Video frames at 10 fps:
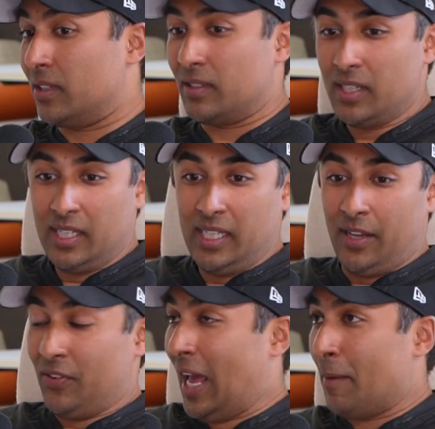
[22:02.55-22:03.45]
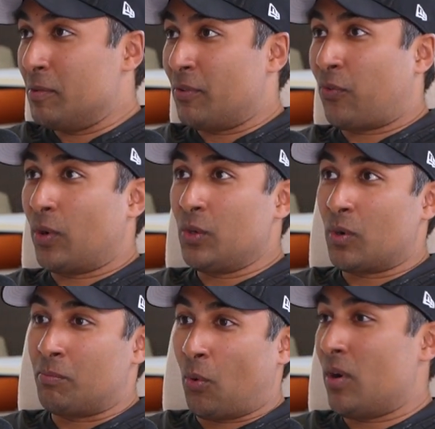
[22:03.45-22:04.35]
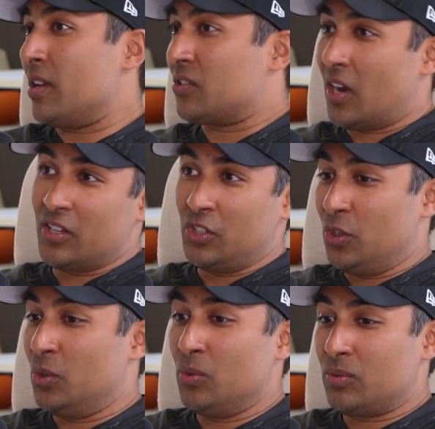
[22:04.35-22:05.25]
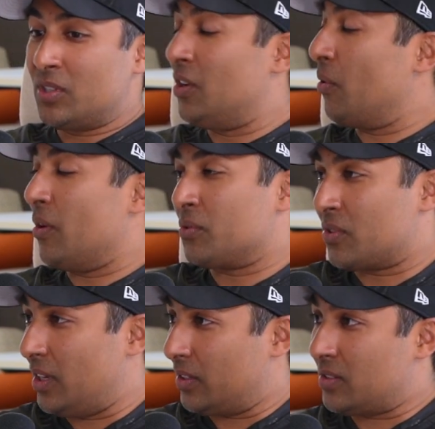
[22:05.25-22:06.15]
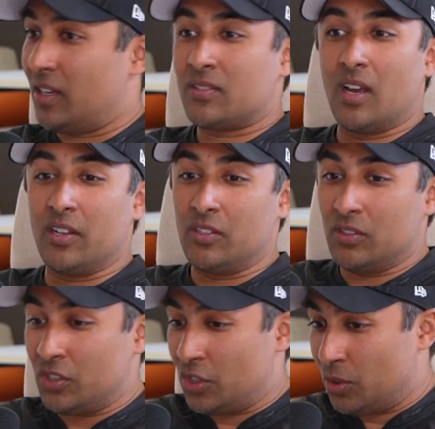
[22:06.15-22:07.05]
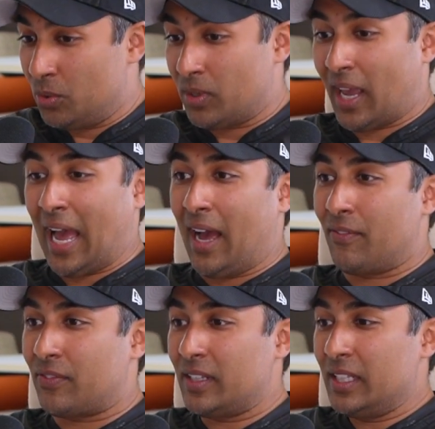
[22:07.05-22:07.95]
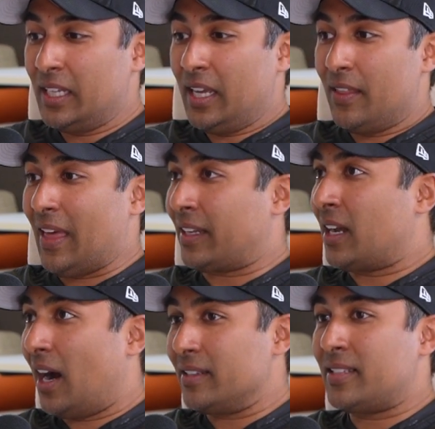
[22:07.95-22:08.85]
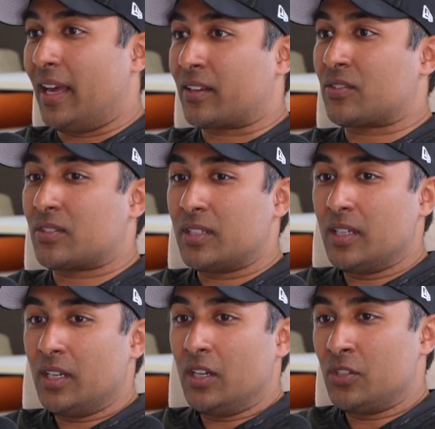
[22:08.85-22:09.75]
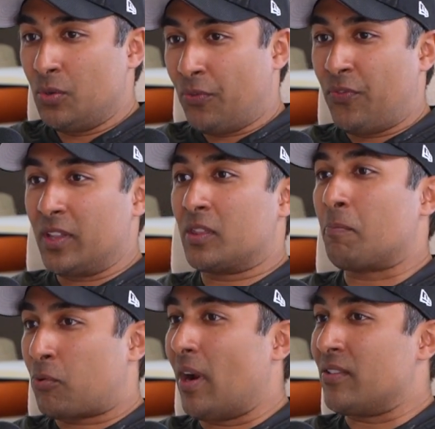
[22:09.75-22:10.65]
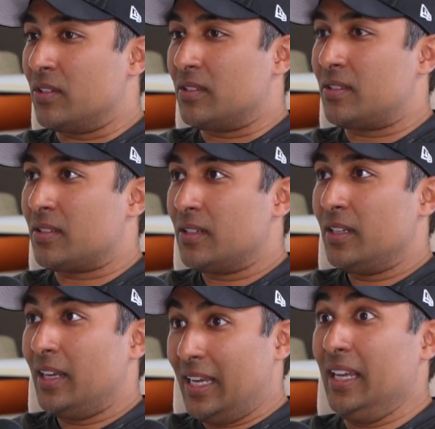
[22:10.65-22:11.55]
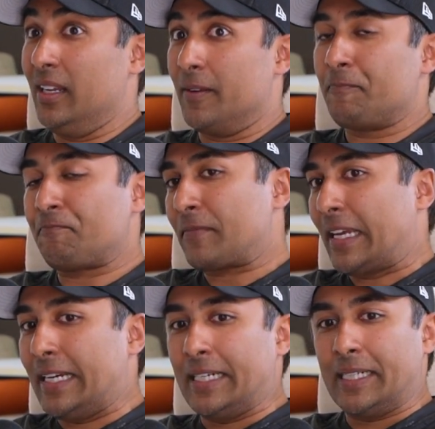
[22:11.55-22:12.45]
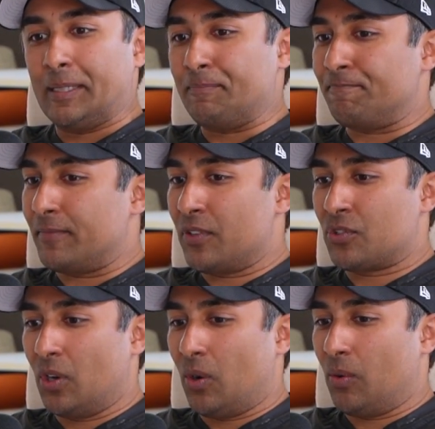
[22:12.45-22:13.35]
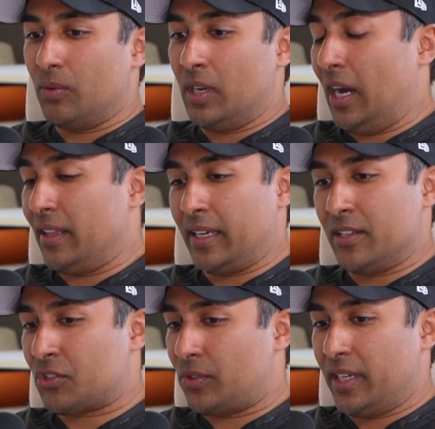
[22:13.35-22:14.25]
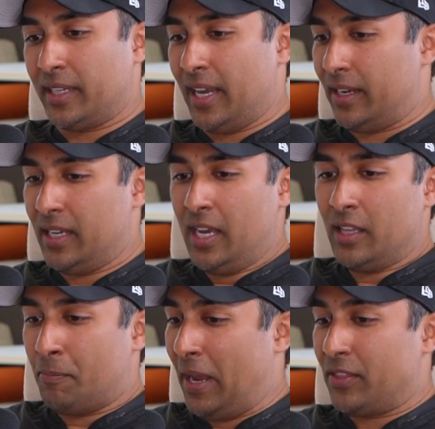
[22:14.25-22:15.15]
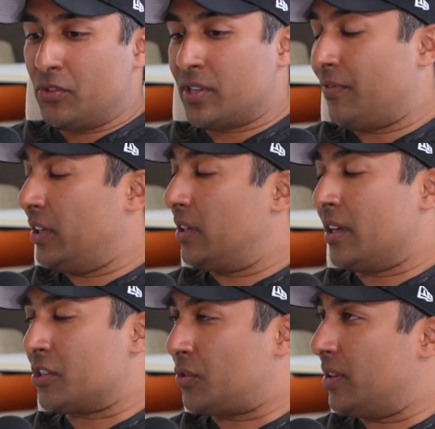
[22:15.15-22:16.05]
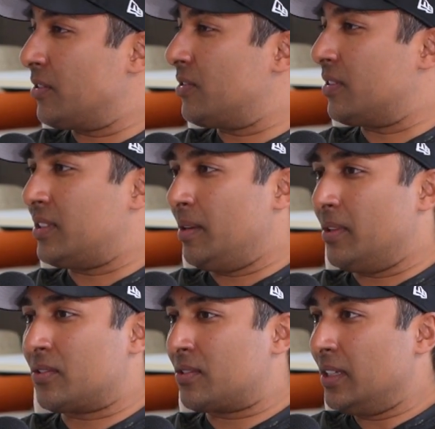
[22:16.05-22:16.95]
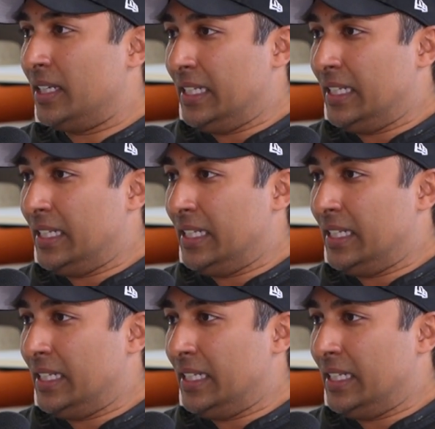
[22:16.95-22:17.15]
And if it happened before you were born, it's on you to know those things. And it's on you to have that context to fit the present in. So, no, I think history, and again, the Panthers have a young history. This is a team that's,